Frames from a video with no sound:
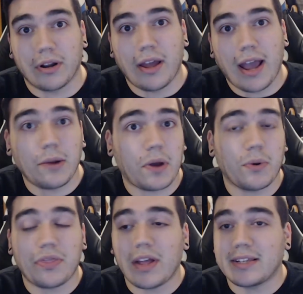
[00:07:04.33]
Anyway, with
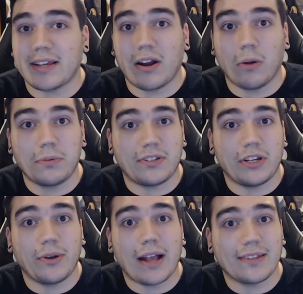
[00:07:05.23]
that said, hope to see you
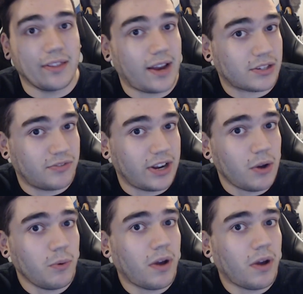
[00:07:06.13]
guys in the next video.